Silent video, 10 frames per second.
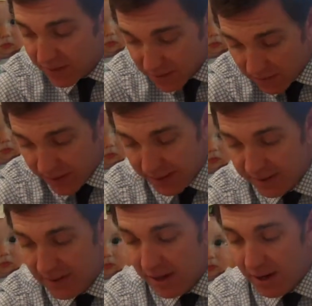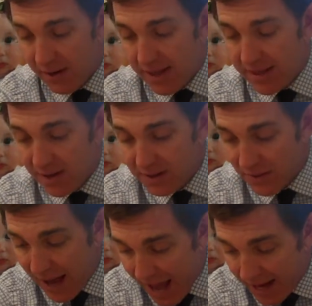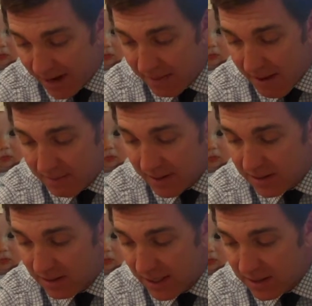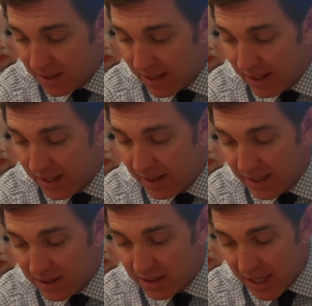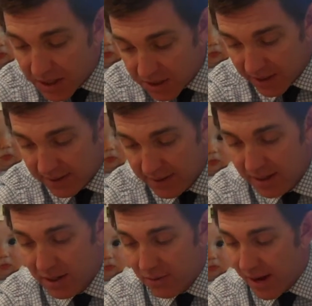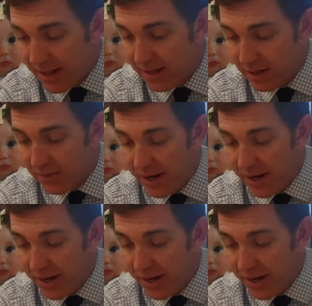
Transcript: was doing. All right. They also added an amendment to leg- in legislation, right, that